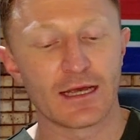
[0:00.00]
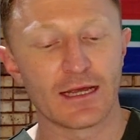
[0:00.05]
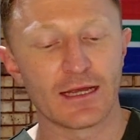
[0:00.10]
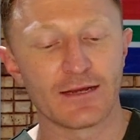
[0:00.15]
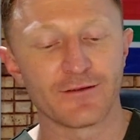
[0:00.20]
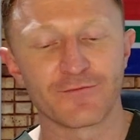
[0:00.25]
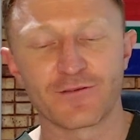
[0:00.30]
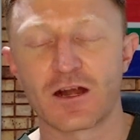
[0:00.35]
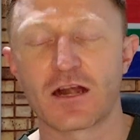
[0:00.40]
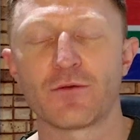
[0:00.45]

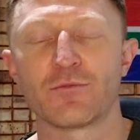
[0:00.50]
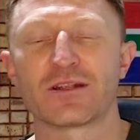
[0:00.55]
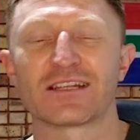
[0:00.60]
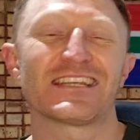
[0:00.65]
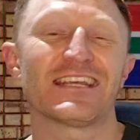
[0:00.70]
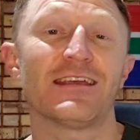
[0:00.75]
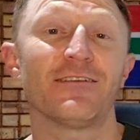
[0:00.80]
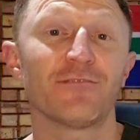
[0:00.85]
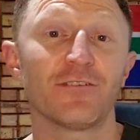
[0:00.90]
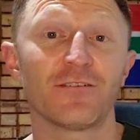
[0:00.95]

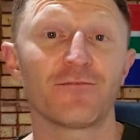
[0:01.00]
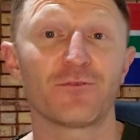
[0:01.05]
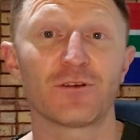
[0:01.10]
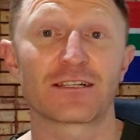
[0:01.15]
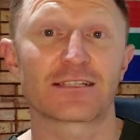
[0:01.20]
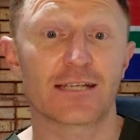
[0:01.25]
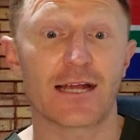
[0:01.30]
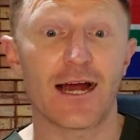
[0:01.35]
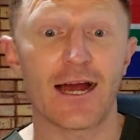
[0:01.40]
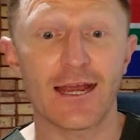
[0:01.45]
environment, even if we're
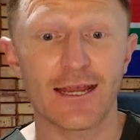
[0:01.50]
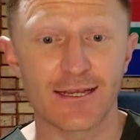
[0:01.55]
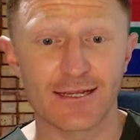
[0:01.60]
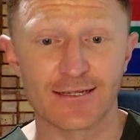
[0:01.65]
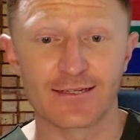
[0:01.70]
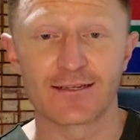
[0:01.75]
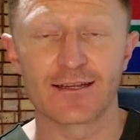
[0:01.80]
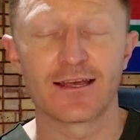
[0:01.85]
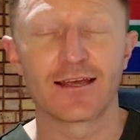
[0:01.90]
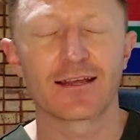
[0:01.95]

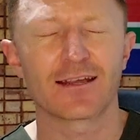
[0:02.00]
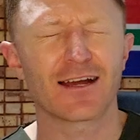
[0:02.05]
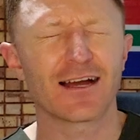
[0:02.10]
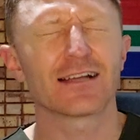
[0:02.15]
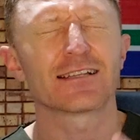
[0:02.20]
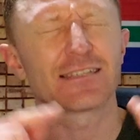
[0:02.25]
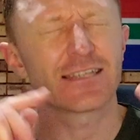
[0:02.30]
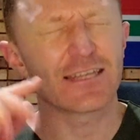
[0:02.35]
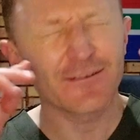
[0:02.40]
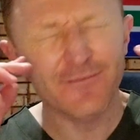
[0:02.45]
tired.
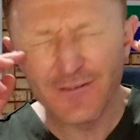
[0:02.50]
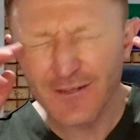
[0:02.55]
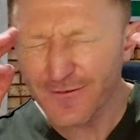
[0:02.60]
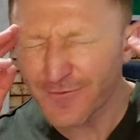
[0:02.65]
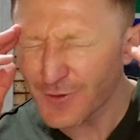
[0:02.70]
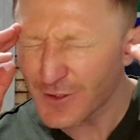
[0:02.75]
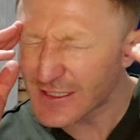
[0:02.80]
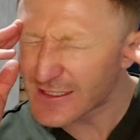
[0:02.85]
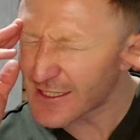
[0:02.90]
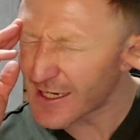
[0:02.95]
Guys, even
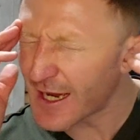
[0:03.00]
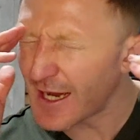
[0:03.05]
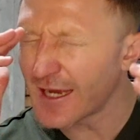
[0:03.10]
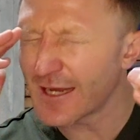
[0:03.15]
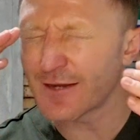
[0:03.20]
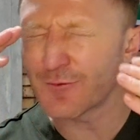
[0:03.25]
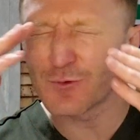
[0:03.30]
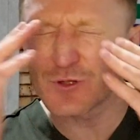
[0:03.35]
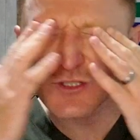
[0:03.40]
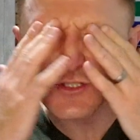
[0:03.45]
if we're
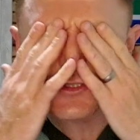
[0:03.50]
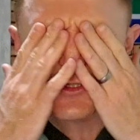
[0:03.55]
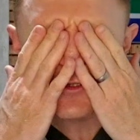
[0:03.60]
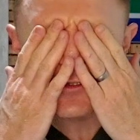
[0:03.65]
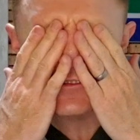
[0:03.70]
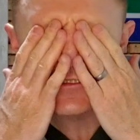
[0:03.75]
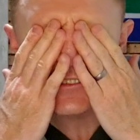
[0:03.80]
tired, we're so